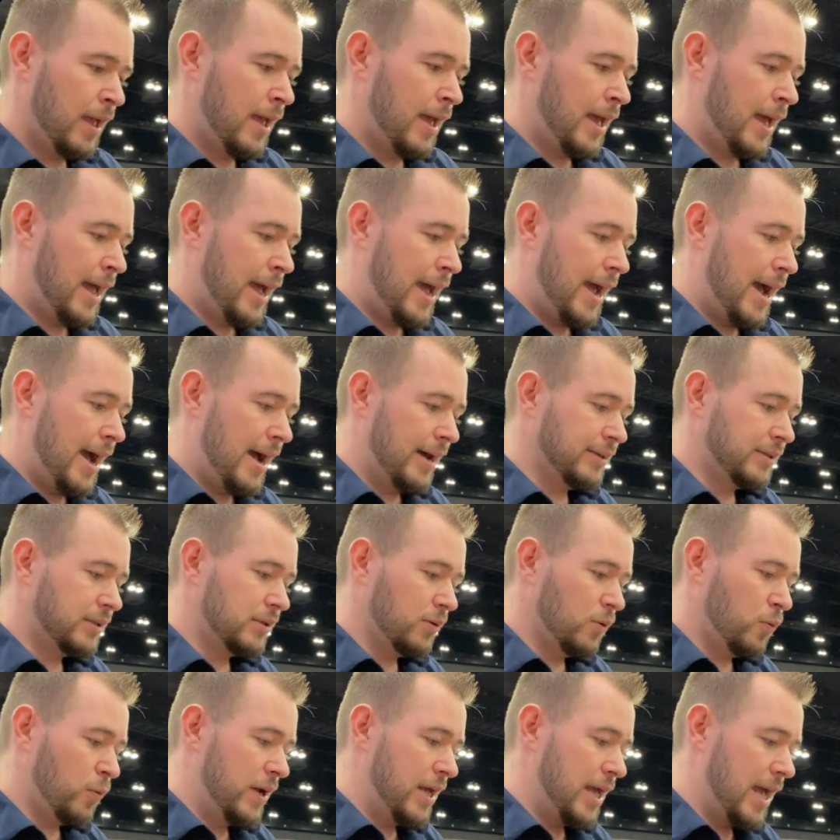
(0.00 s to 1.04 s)
And
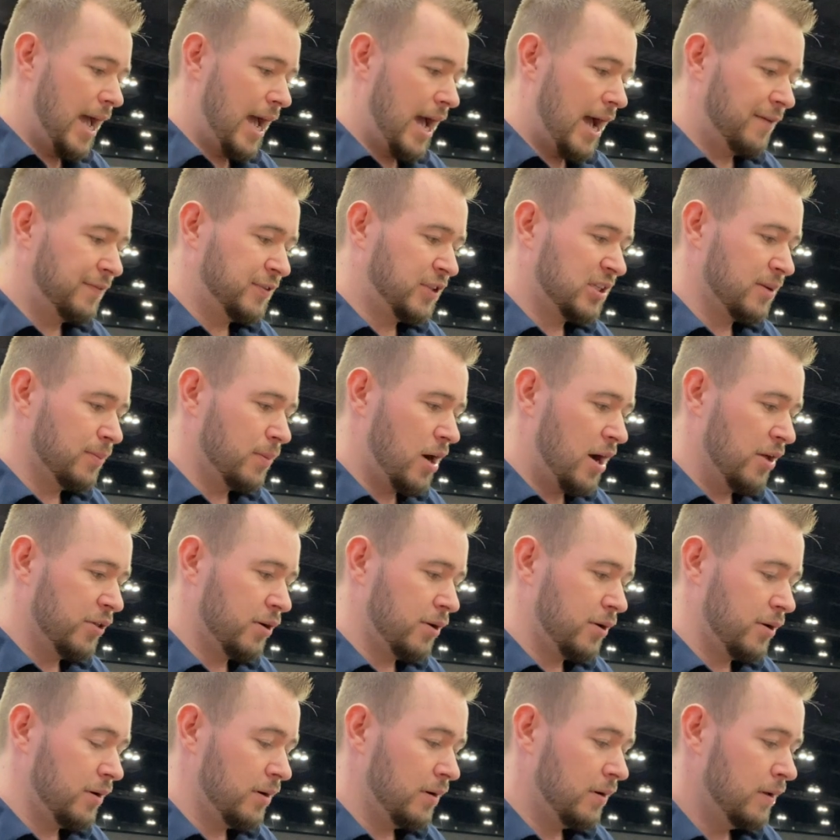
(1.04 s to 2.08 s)
we have some
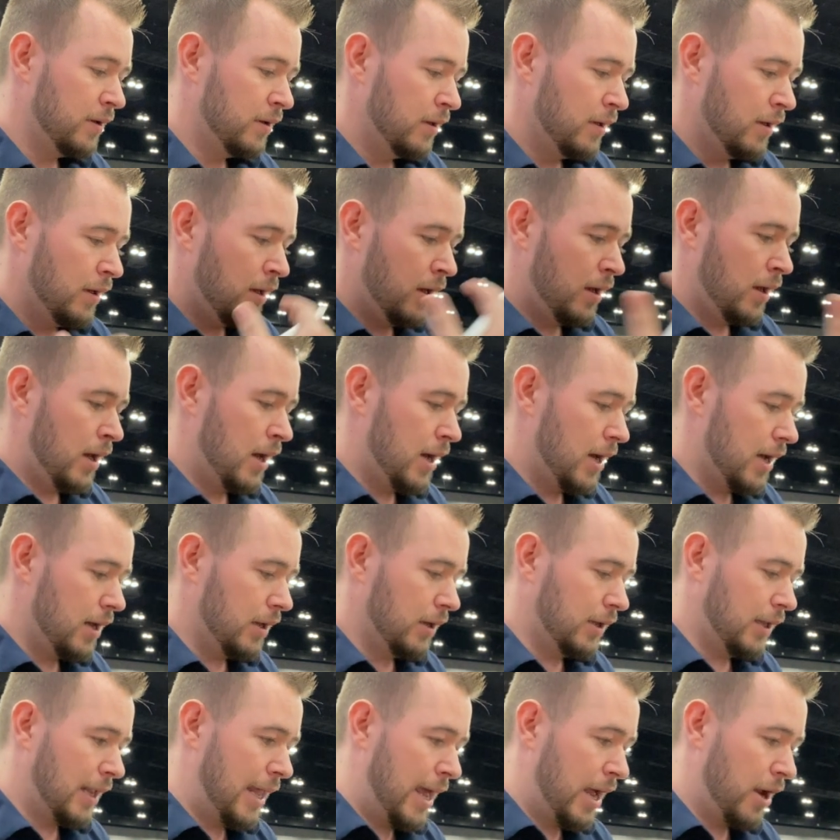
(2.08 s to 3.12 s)
other
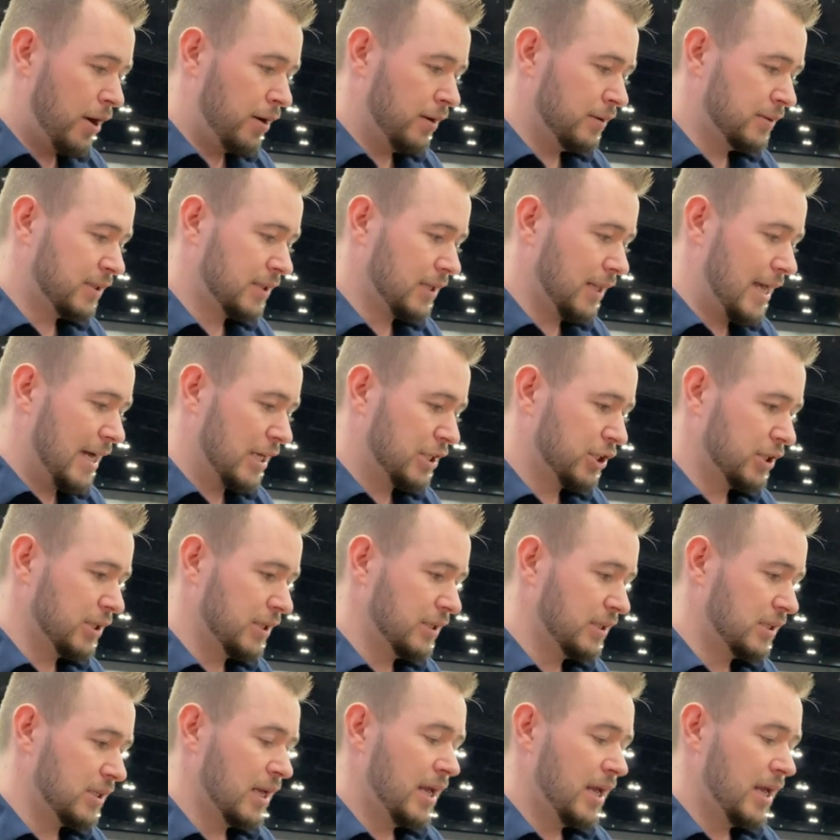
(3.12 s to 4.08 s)
layer selections.